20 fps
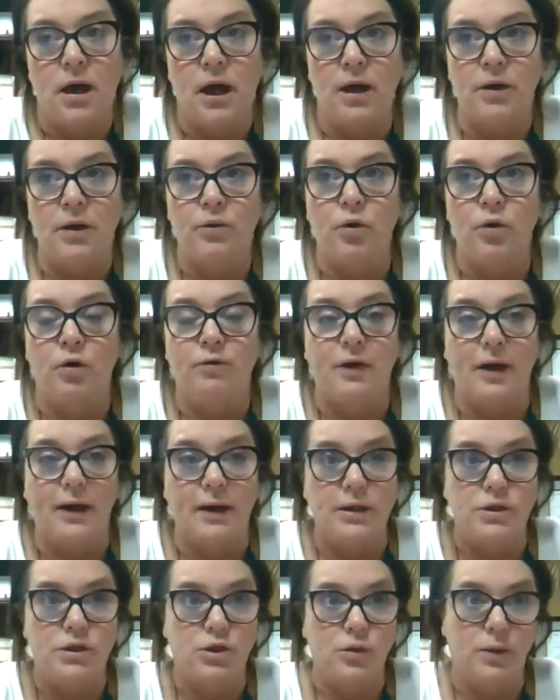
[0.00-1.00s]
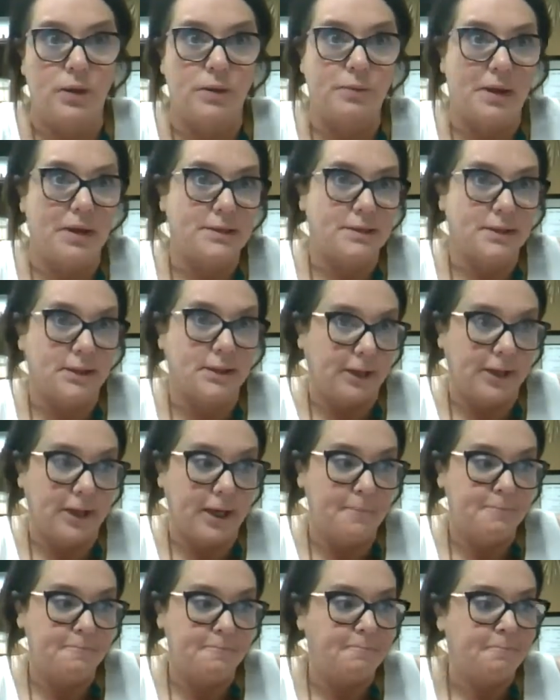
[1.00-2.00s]
I don't know if I can do it,
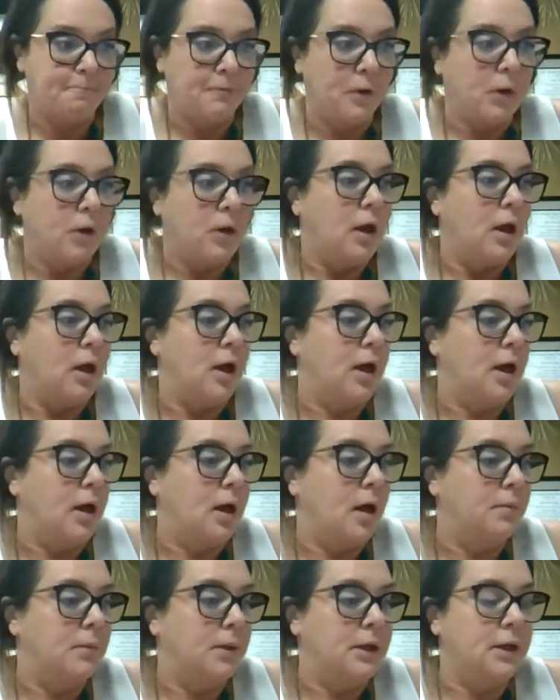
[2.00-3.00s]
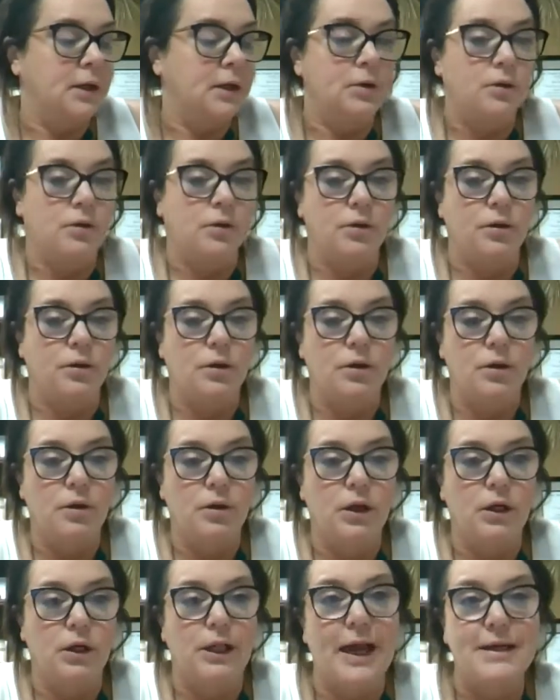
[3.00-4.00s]
basically. And it'll
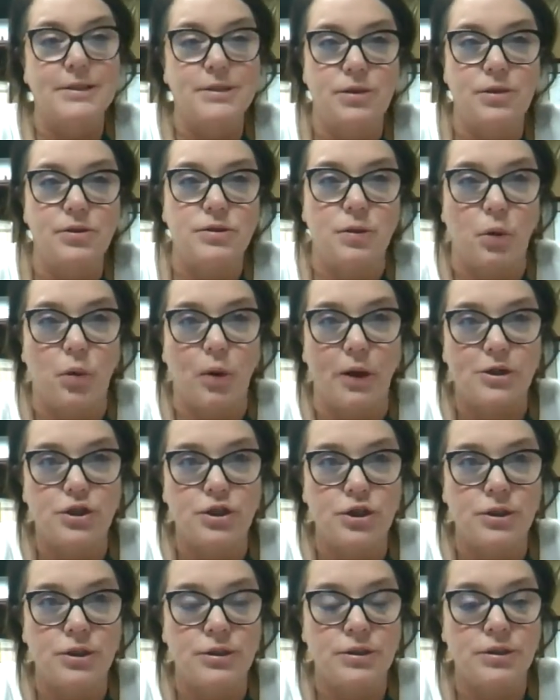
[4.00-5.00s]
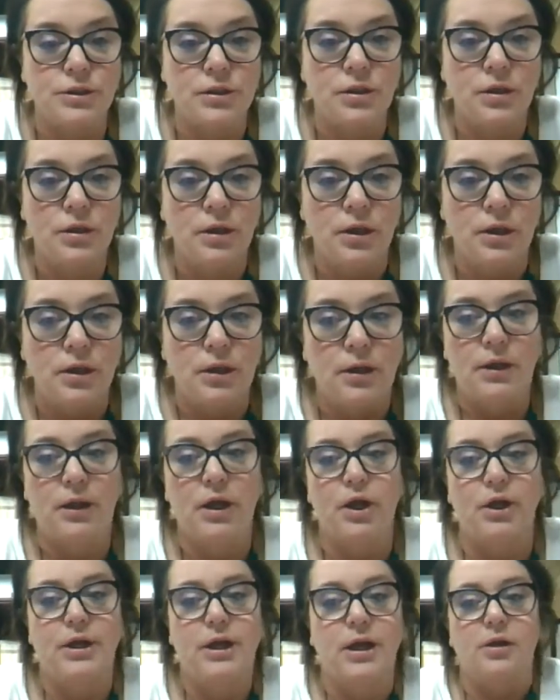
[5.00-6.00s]
ask you some questions.
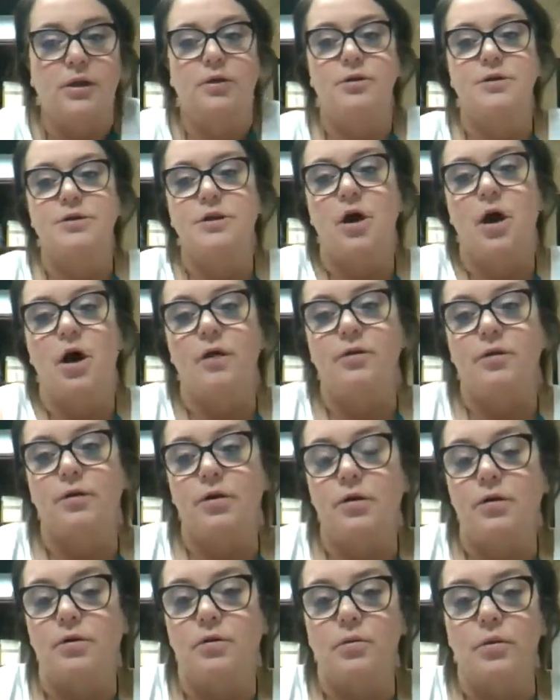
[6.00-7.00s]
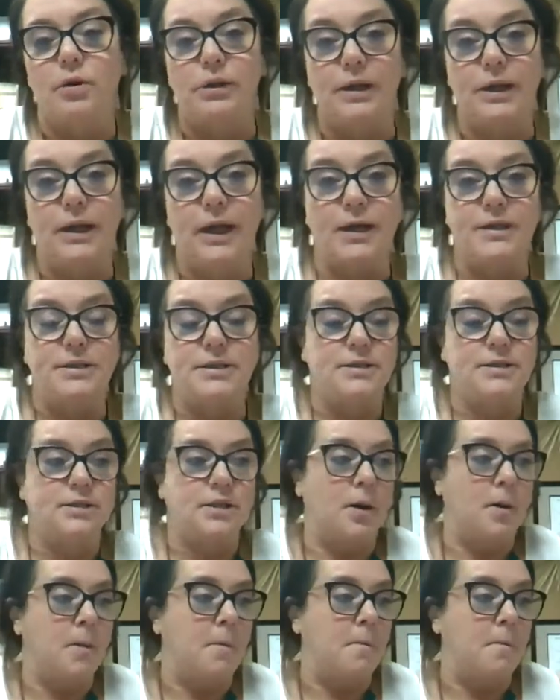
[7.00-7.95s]
Gary Keller, who's the author, really has